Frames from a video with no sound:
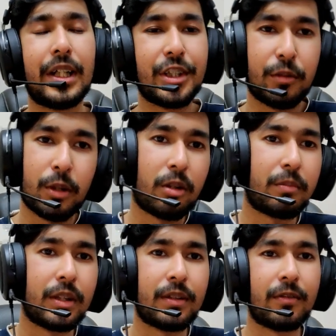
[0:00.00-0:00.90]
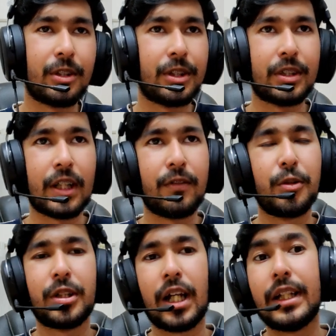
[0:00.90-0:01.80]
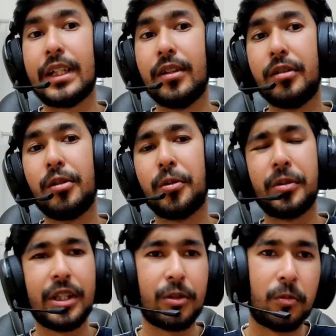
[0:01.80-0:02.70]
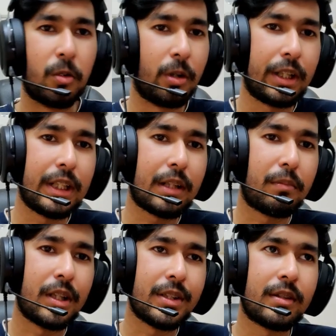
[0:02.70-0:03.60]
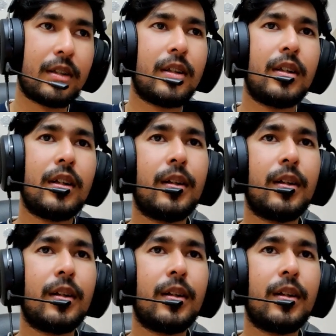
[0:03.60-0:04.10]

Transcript: ancient power, but versus Typhlosion I don't need to worry that much.